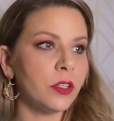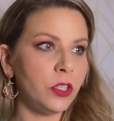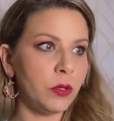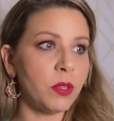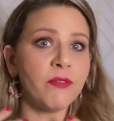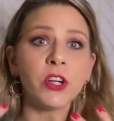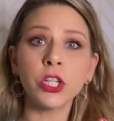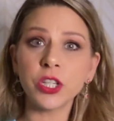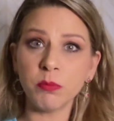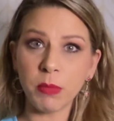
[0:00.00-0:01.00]
you know, the
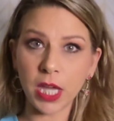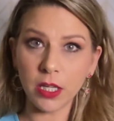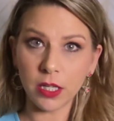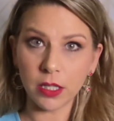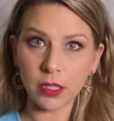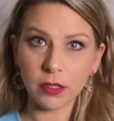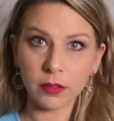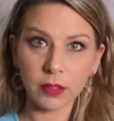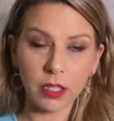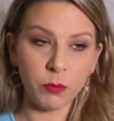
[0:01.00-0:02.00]
Virgin Maiden,
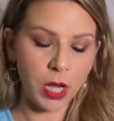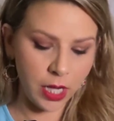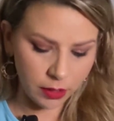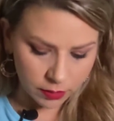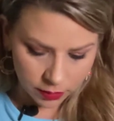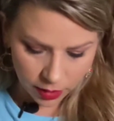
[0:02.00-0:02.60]
right?